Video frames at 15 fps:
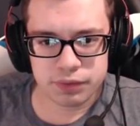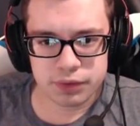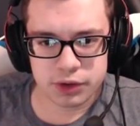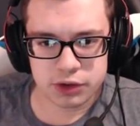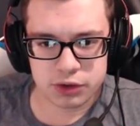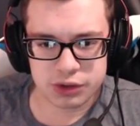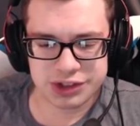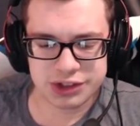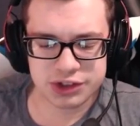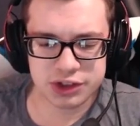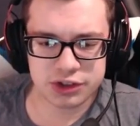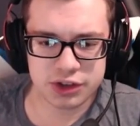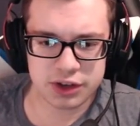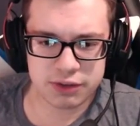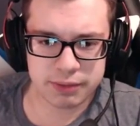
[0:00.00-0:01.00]
So this is a
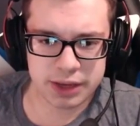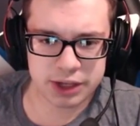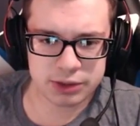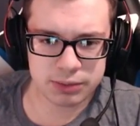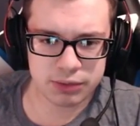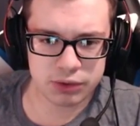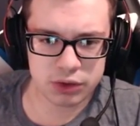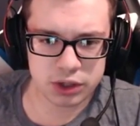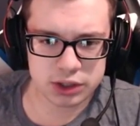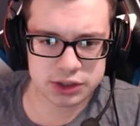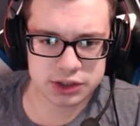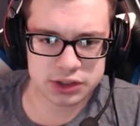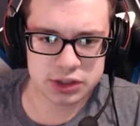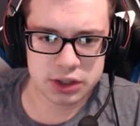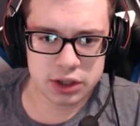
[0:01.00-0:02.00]
tough matchup for
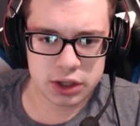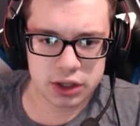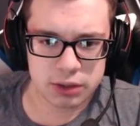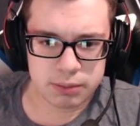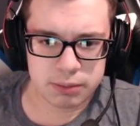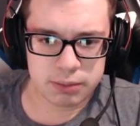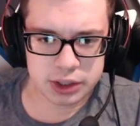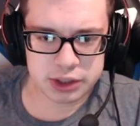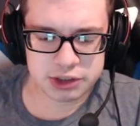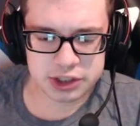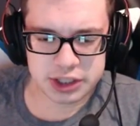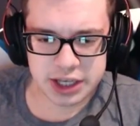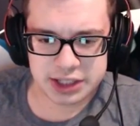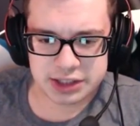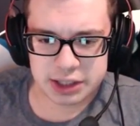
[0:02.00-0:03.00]
us because
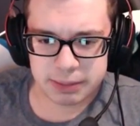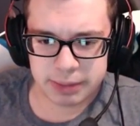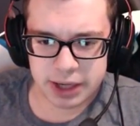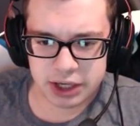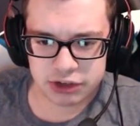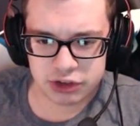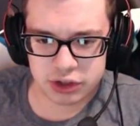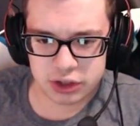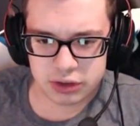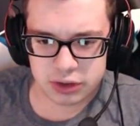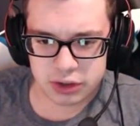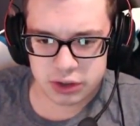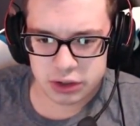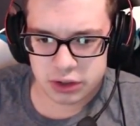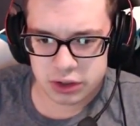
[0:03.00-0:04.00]
he has that Bastion on
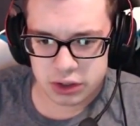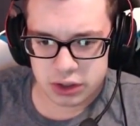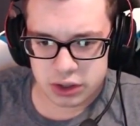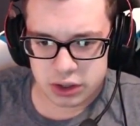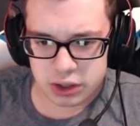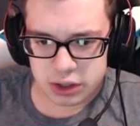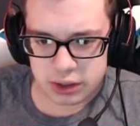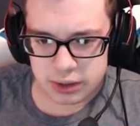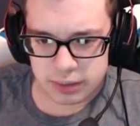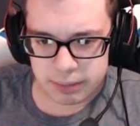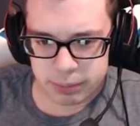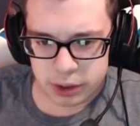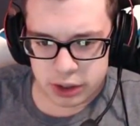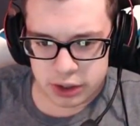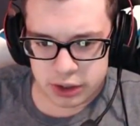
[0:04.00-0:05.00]
there.
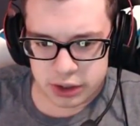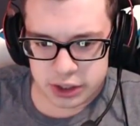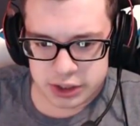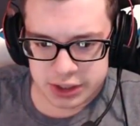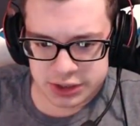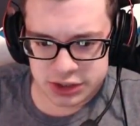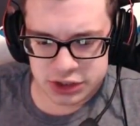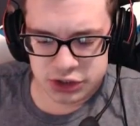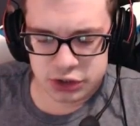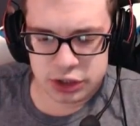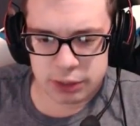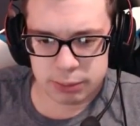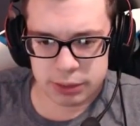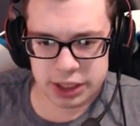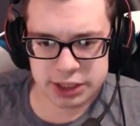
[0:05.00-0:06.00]
But he doesn't shield
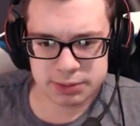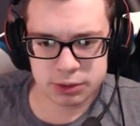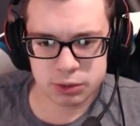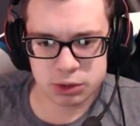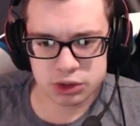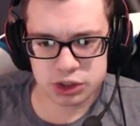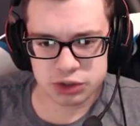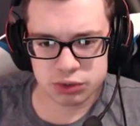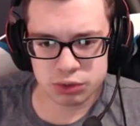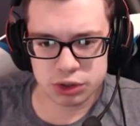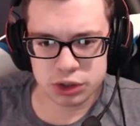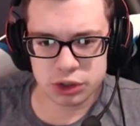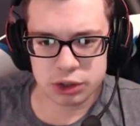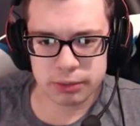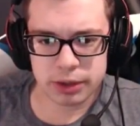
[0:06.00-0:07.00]
that Blast Burn, which does a
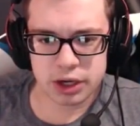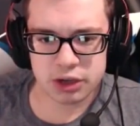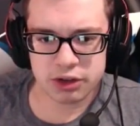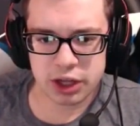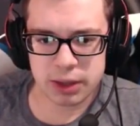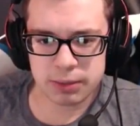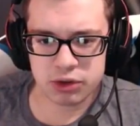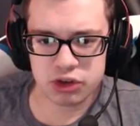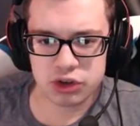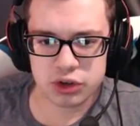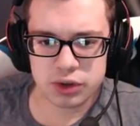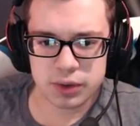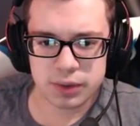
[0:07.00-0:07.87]
really good amount of damage.